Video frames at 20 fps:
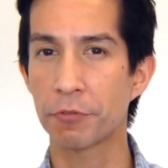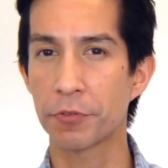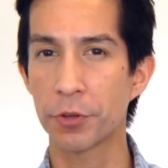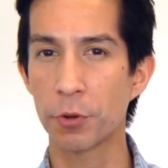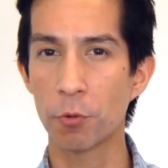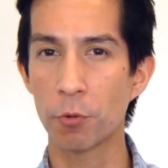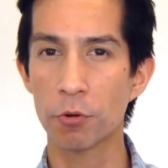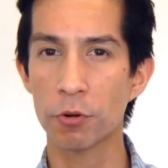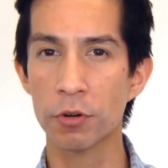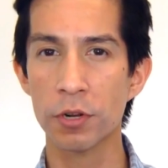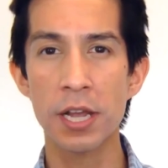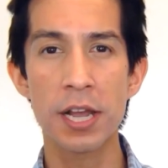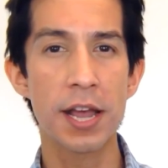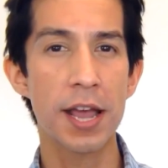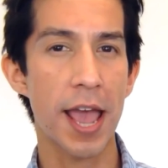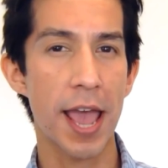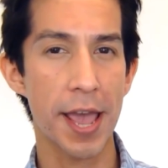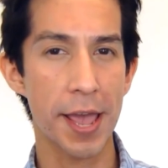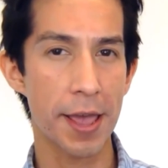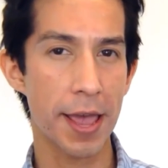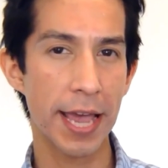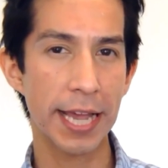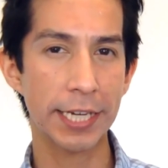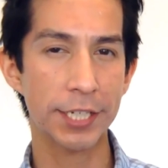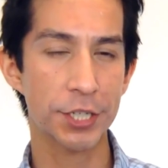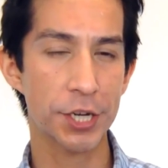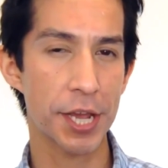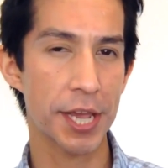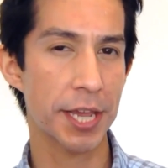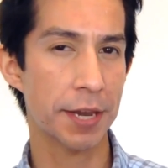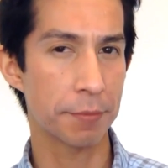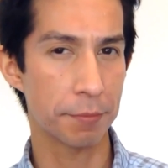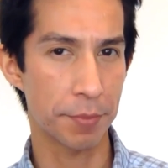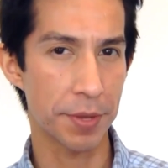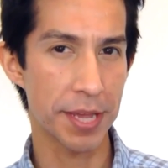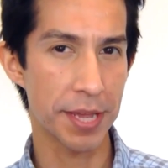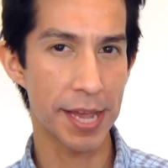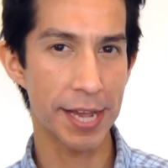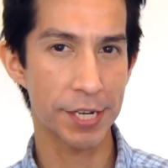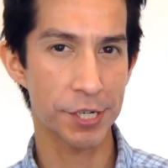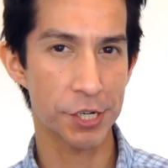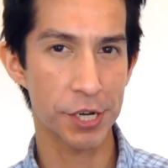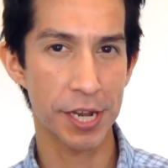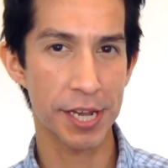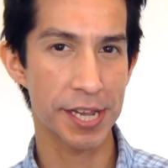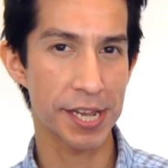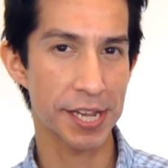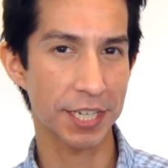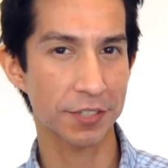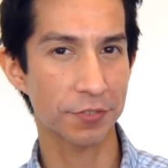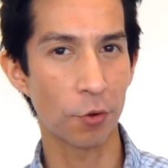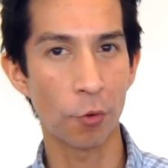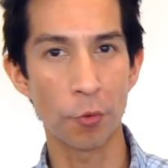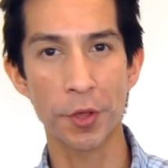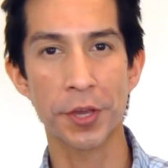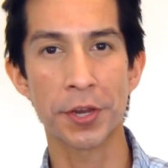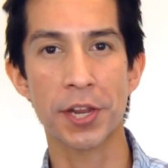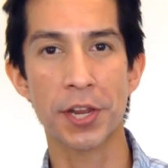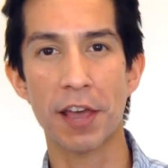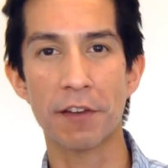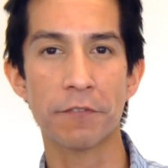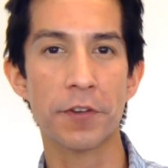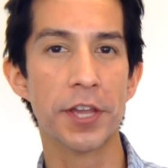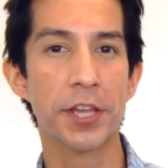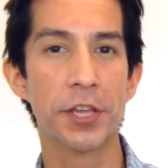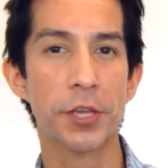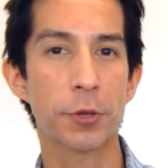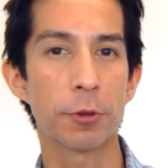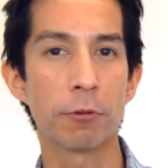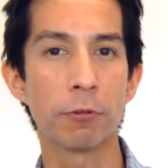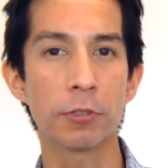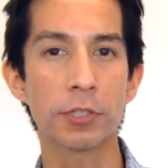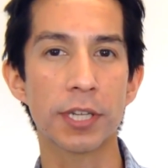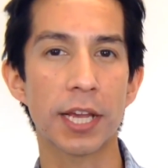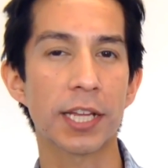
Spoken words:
of your AHA and BHA exfoliant FAQs,